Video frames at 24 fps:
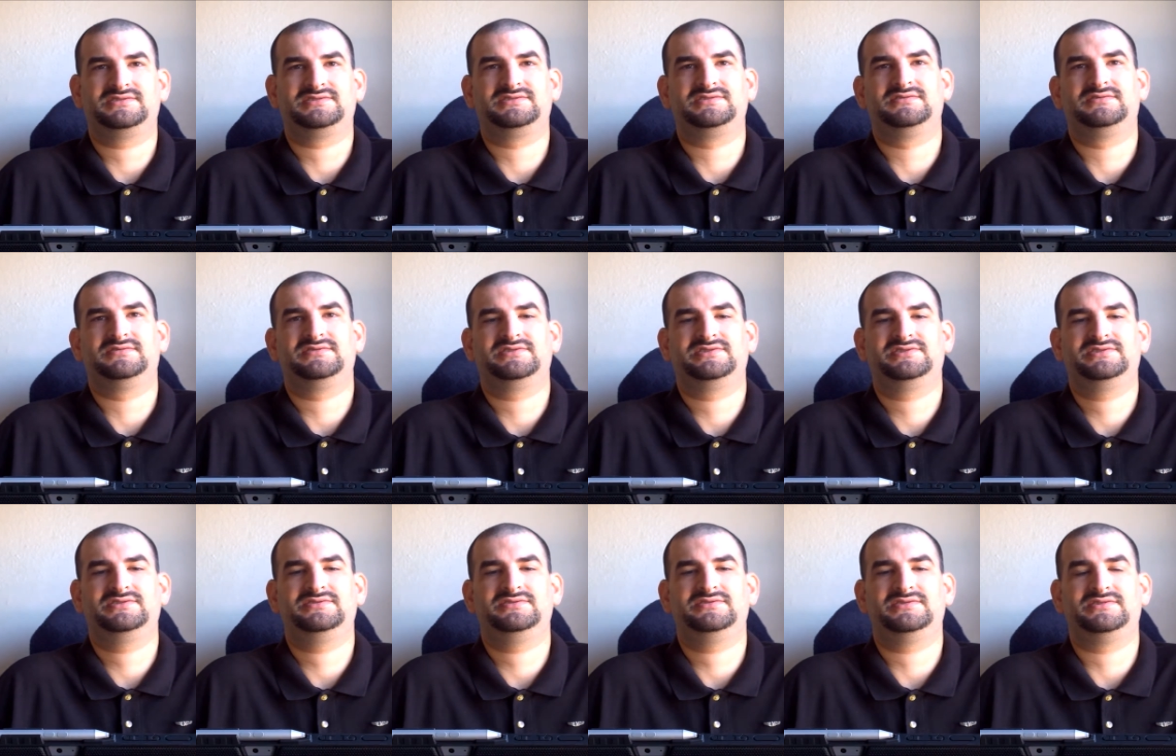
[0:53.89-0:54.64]
is going
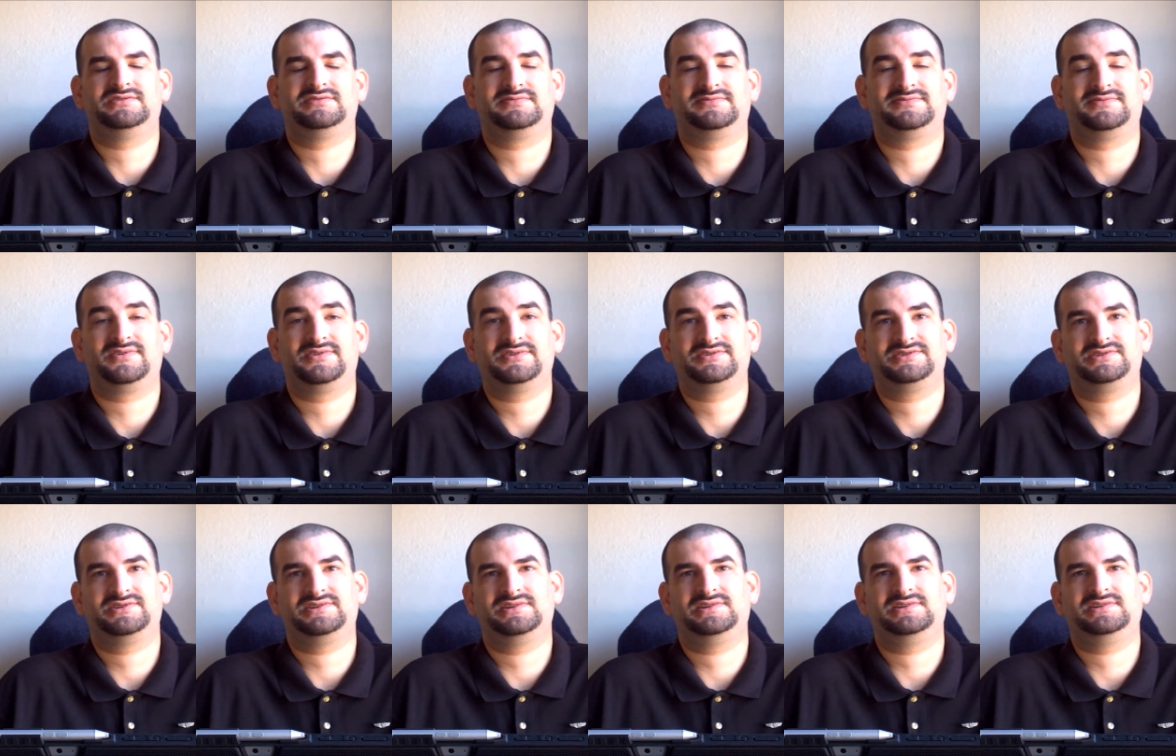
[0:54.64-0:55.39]
to
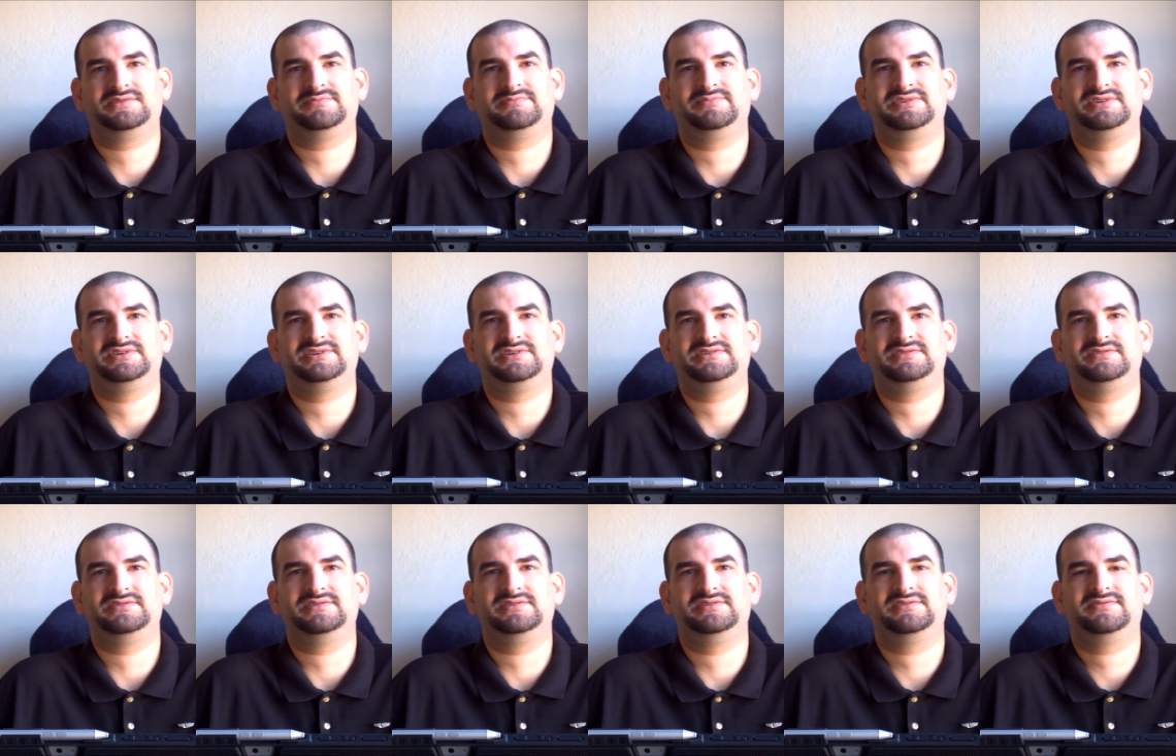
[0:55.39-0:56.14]
unfortunately
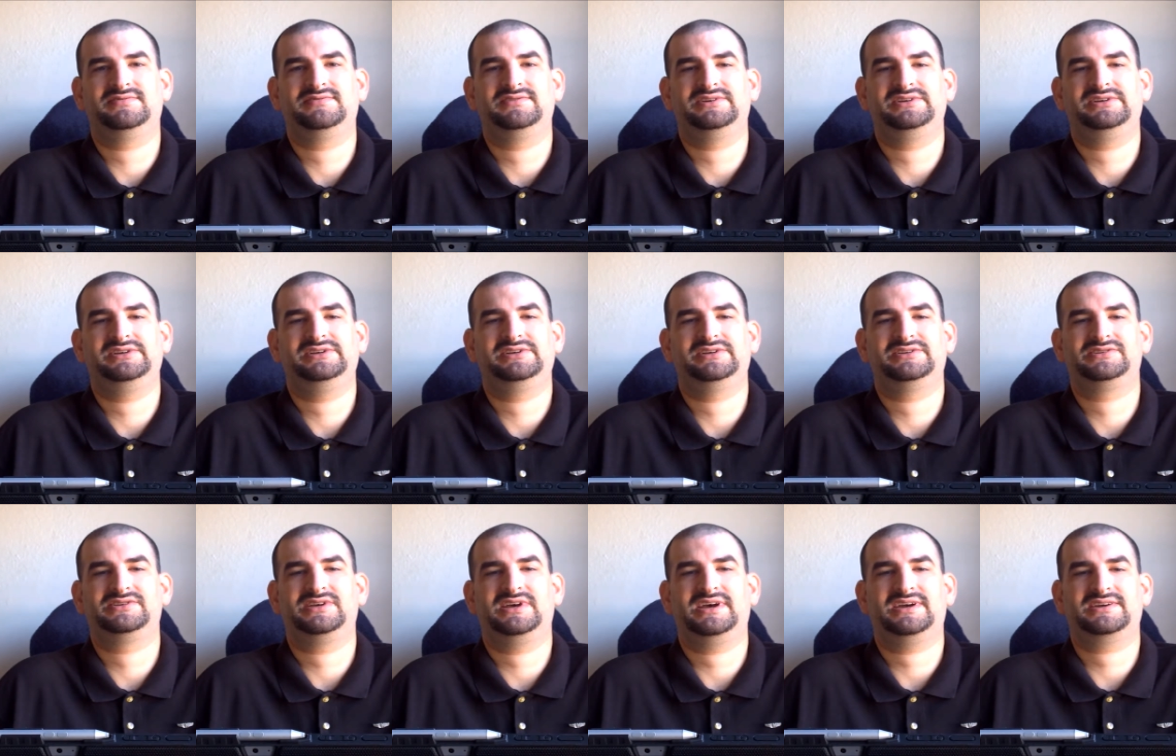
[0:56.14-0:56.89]
be the three
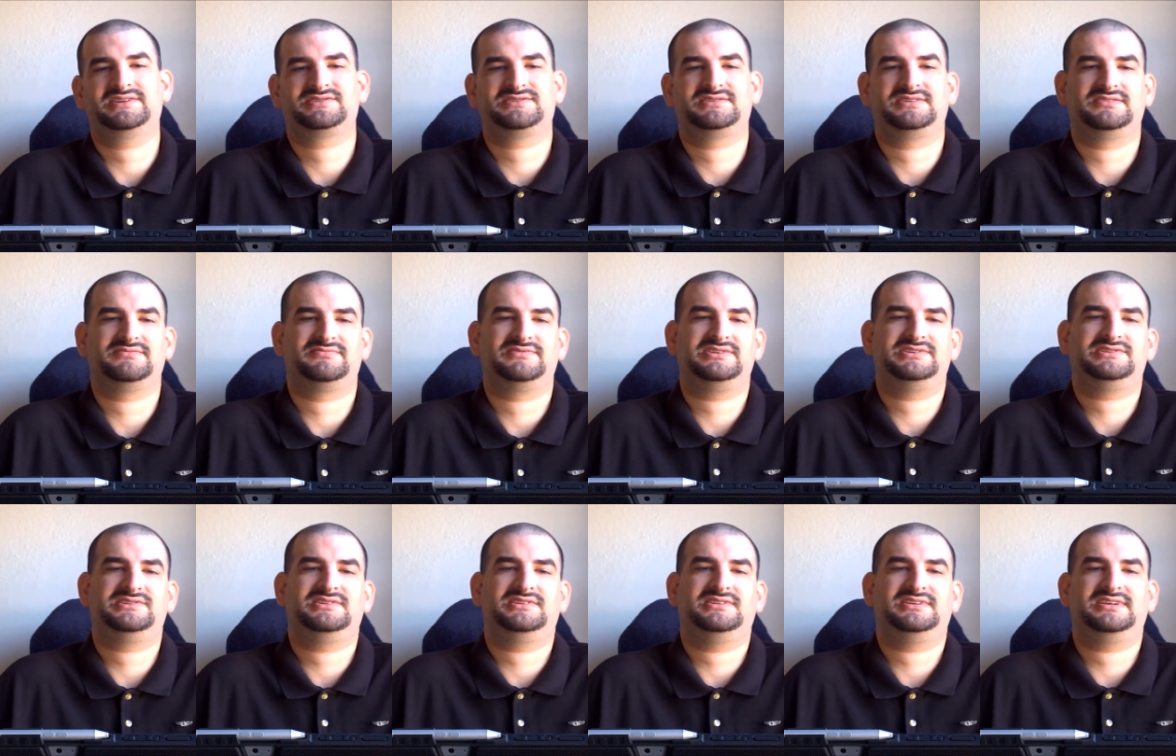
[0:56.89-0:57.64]
attacks that
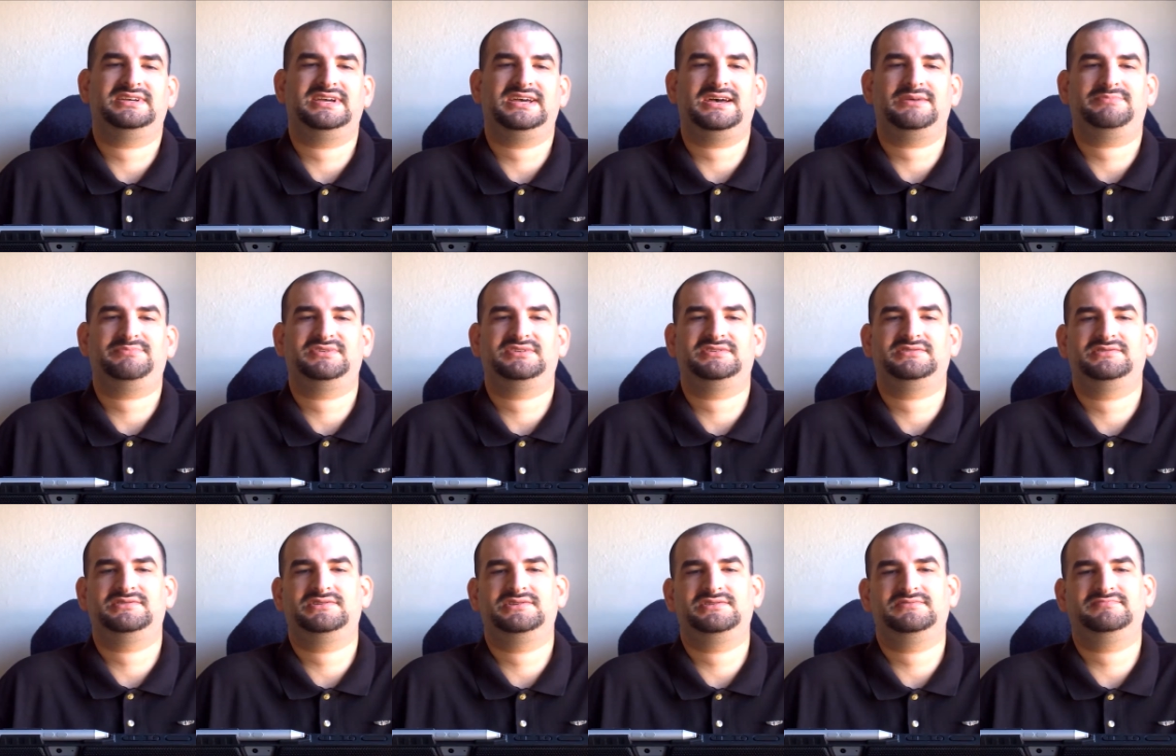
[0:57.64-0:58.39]
recently
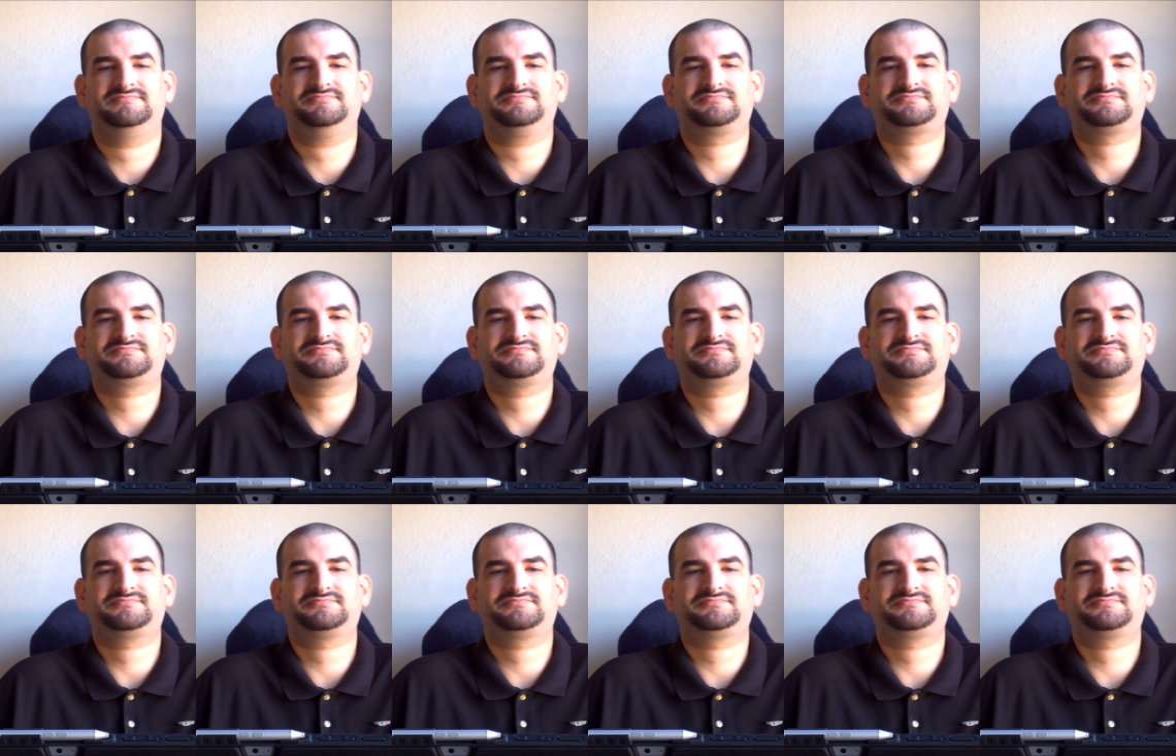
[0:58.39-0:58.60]
happened